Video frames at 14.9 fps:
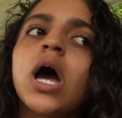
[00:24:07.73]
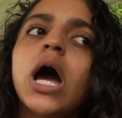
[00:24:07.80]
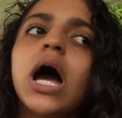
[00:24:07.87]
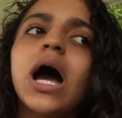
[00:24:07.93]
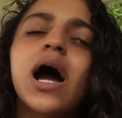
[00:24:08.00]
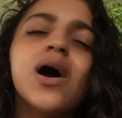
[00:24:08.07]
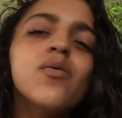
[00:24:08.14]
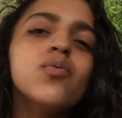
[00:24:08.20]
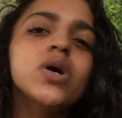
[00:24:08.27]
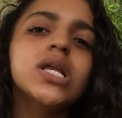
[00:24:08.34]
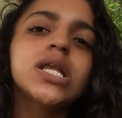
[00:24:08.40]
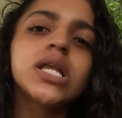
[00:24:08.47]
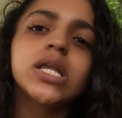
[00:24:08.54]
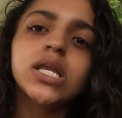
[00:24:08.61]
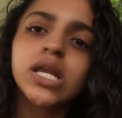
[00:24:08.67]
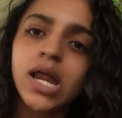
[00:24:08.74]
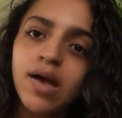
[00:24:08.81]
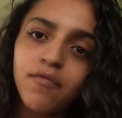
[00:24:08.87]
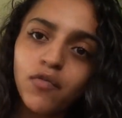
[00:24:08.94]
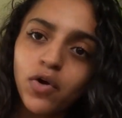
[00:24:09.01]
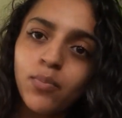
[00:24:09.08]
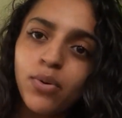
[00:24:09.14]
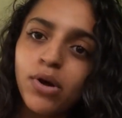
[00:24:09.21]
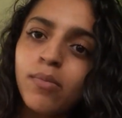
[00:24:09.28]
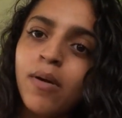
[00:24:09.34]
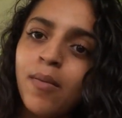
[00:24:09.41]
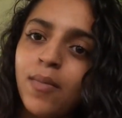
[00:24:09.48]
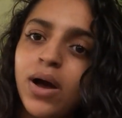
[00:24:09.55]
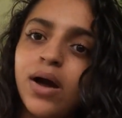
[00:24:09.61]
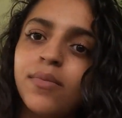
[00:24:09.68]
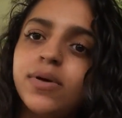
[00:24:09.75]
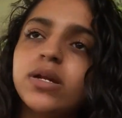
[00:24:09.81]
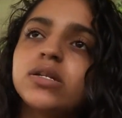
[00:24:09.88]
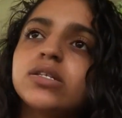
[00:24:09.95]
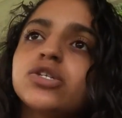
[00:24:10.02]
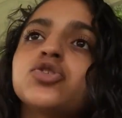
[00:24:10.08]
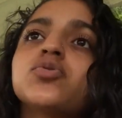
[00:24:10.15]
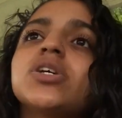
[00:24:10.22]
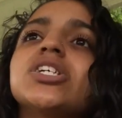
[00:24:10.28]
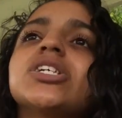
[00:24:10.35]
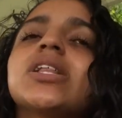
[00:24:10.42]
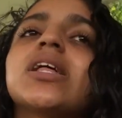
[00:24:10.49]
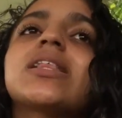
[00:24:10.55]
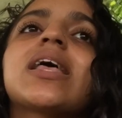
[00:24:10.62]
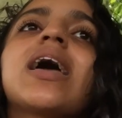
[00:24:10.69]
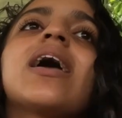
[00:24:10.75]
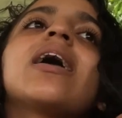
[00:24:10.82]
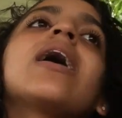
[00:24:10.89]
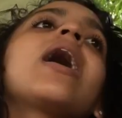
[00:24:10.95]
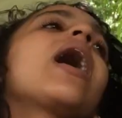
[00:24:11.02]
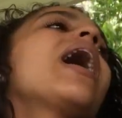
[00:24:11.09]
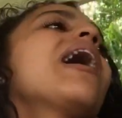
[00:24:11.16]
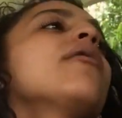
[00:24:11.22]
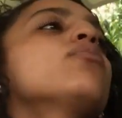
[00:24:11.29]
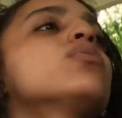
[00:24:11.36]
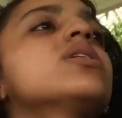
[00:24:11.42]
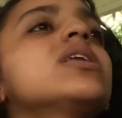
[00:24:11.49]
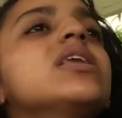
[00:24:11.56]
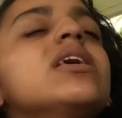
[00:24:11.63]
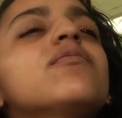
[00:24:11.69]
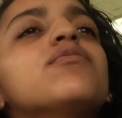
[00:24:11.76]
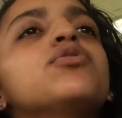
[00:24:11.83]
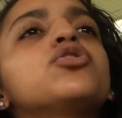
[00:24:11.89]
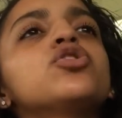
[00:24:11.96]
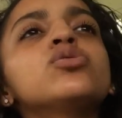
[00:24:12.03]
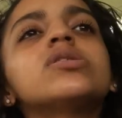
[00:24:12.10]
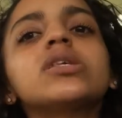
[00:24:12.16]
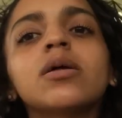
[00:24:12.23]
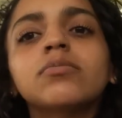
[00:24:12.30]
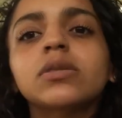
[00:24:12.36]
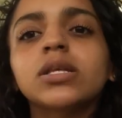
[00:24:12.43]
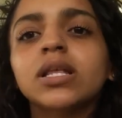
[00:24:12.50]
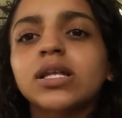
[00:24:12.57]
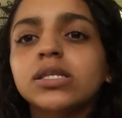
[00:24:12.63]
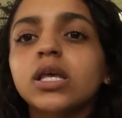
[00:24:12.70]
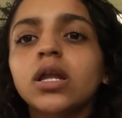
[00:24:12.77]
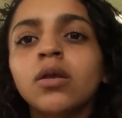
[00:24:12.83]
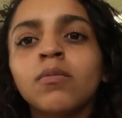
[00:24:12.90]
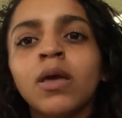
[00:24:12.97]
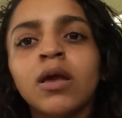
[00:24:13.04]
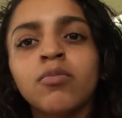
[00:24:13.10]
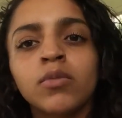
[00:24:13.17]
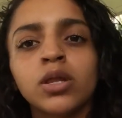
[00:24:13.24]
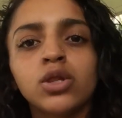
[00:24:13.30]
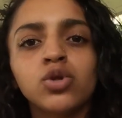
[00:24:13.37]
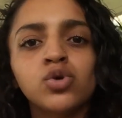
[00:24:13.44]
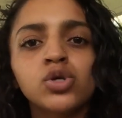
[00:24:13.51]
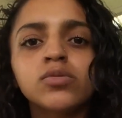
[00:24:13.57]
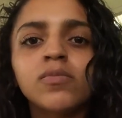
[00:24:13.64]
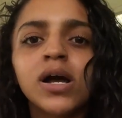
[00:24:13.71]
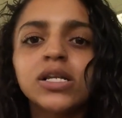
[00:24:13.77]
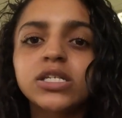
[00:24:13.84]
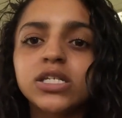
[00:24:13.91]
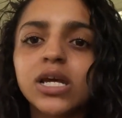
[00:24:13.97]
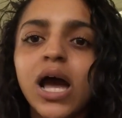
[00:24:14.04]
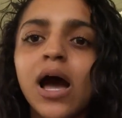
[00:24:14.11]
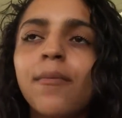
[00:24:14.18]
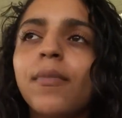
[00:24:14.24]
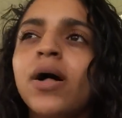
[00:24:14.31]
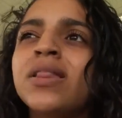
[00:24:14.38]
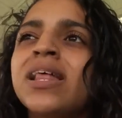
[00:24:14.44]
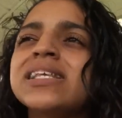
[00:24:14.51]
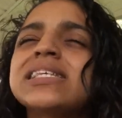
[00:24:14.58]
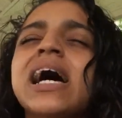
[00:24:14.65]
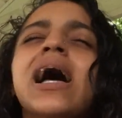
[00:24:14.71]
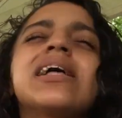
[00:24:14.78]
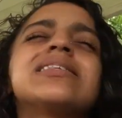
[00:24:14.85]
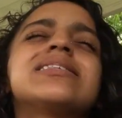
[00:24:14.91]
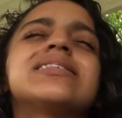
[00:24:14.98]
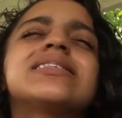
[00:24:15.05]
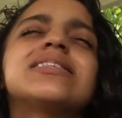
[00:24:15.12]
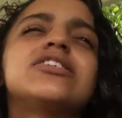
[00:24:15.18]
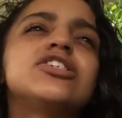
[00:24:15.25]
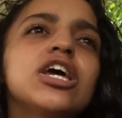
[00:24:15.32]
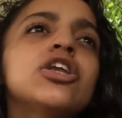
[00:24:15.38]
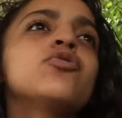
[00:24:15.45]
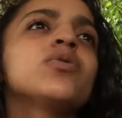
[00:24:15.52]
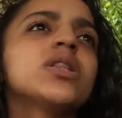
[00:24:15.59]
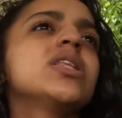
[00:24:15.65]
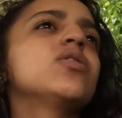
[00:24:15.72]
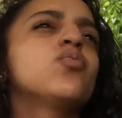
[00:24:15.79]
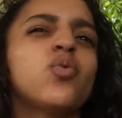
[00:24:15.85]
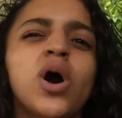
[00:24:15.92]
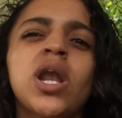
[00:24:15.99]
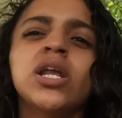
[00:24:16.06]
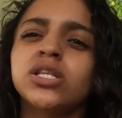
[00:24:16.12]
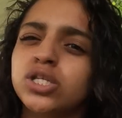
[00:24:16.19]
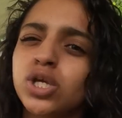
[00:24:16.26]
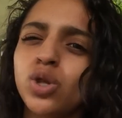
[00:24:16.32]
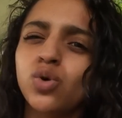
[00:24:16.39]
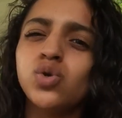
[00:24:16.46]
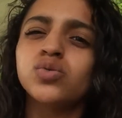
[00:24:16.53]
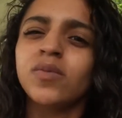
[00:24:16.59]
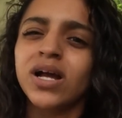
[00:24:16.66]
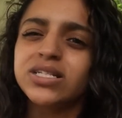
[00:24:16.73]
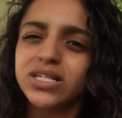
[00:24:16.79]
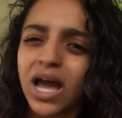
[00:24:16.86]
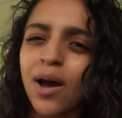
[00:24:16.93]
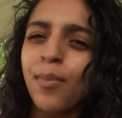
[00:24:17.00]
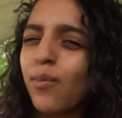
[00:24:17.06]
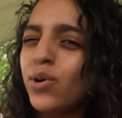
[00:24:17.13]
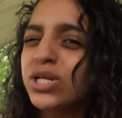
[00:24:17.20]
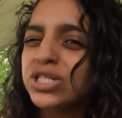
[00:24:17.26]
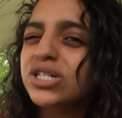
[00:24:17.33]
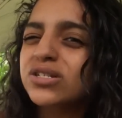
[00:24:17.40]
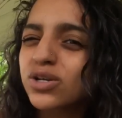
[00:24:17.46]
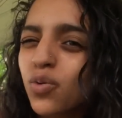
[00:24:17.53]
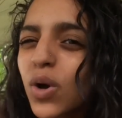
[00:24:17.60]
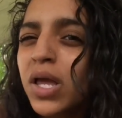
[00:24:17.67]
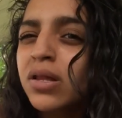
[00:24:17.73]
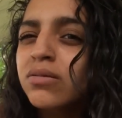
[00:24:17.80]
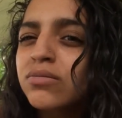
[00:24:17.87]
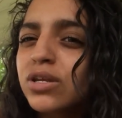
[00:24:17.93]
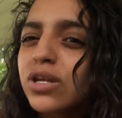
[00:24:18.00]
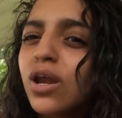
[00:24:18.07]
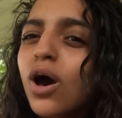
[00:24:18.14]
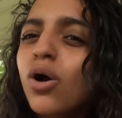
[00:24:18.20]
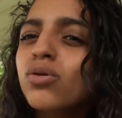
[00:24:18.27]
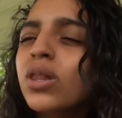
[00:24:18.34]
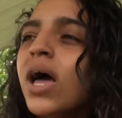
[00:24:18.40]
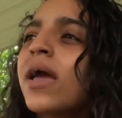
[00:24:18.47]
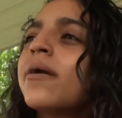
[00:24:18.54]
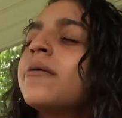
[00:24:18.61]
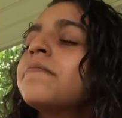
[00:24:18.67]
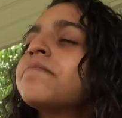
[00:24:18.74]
I would never put my mom in a situation like that. I wouldn't even do something that's going to make me lose my job unless I genuinely wanted to lose my job. I would have just quit, like.